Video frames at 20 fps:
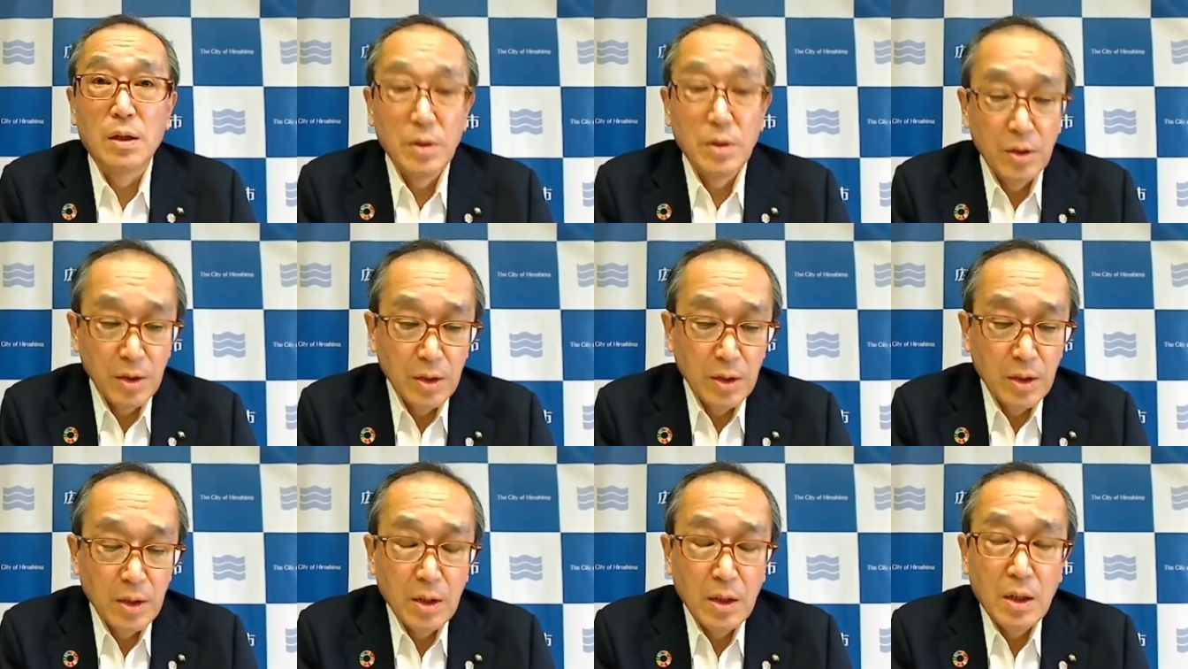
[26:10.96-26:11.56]

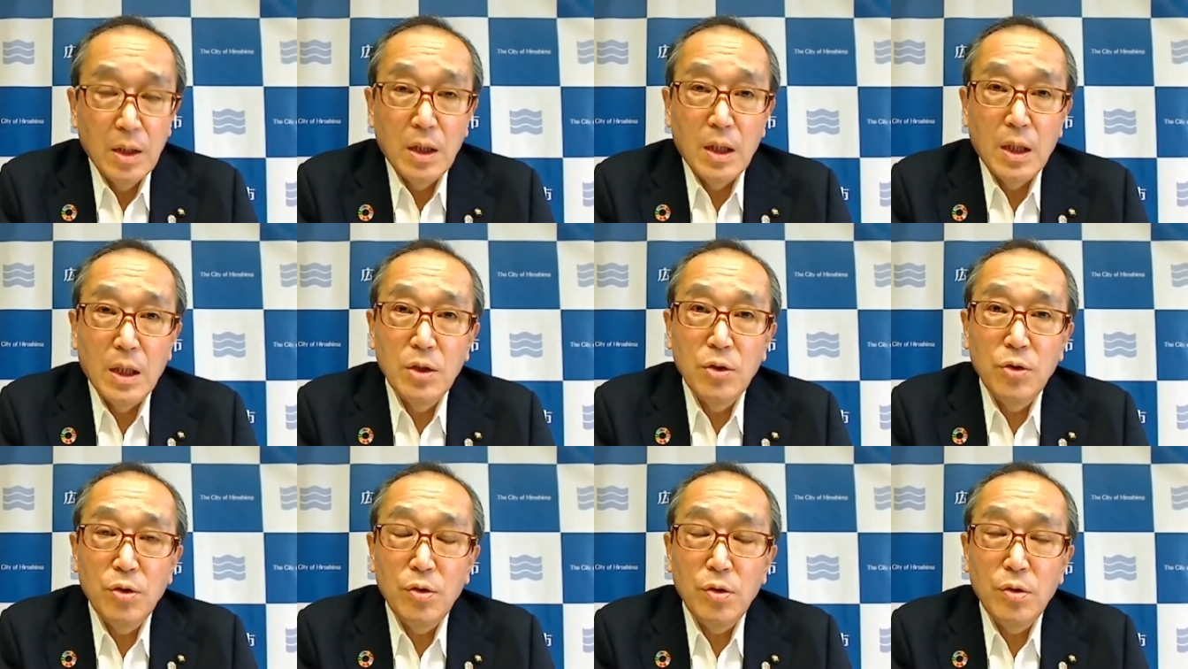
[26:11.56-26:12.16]
issue,
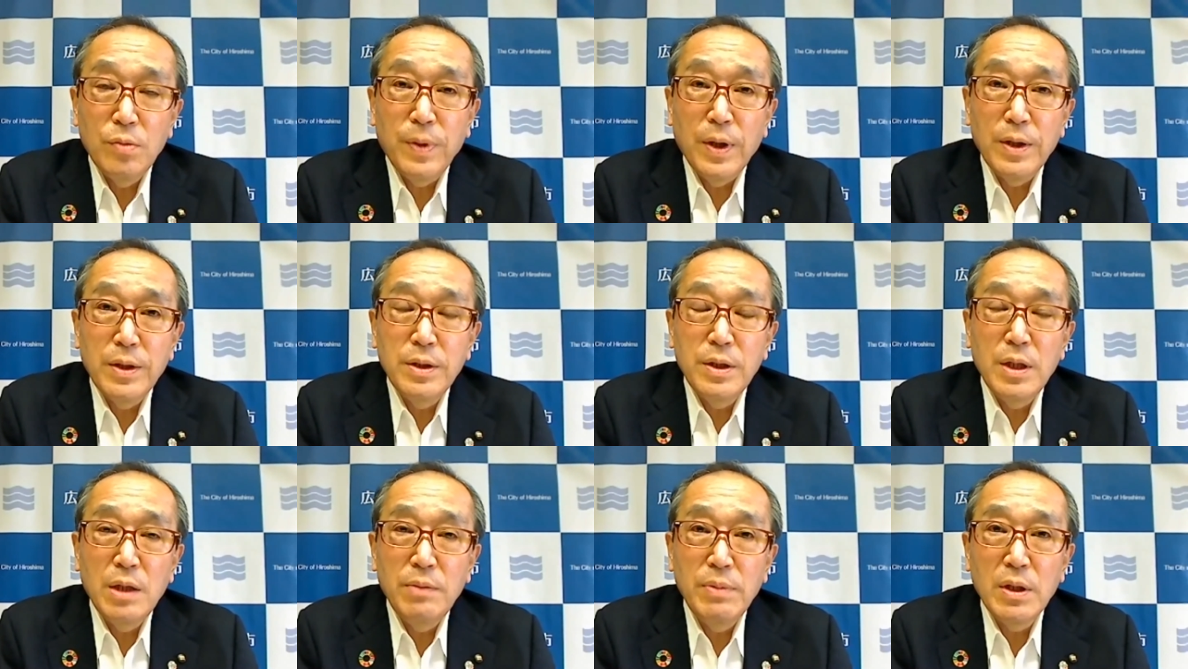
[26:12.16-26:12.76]

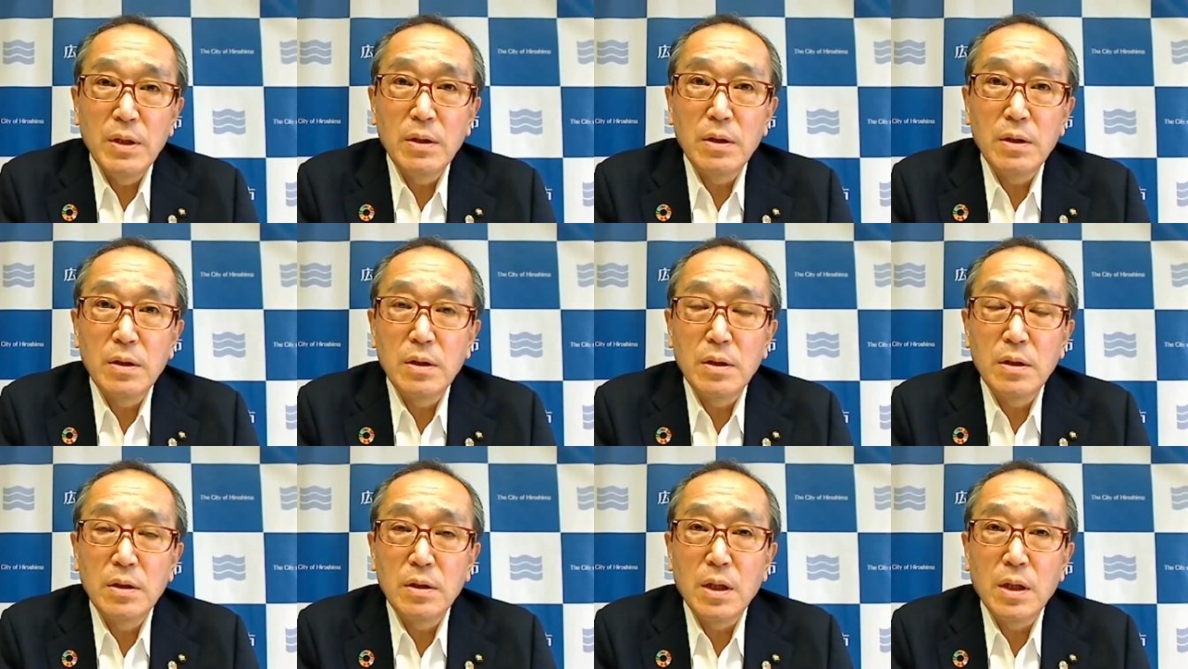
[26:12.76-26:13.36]
distracting
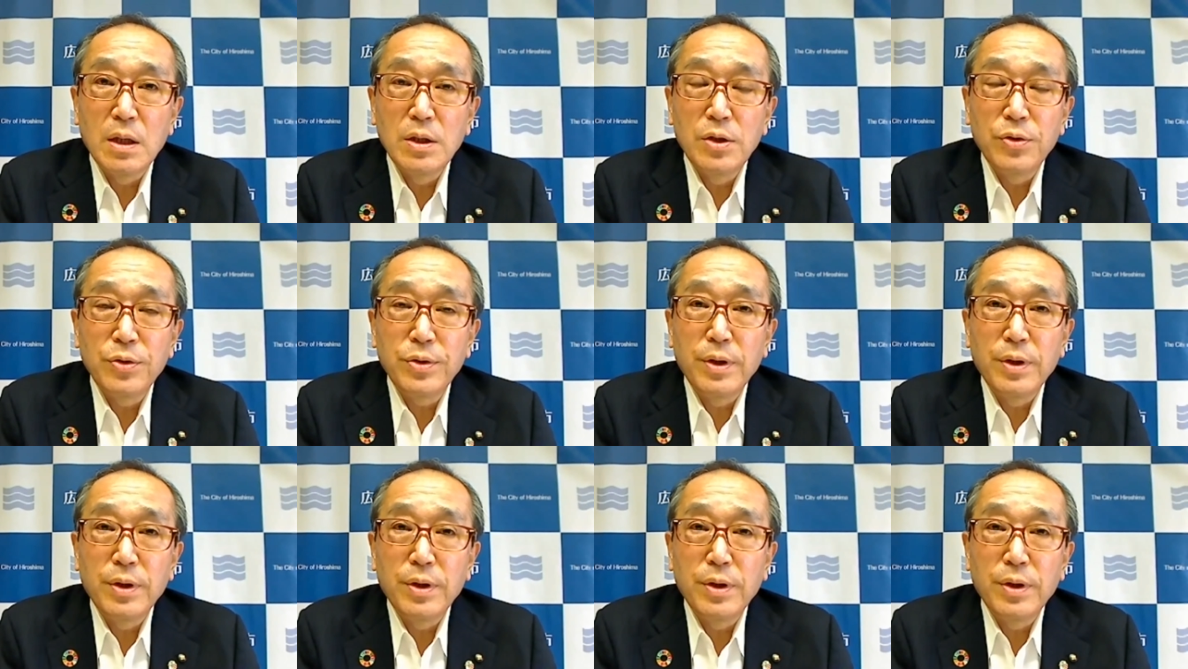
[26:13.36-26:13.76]
countries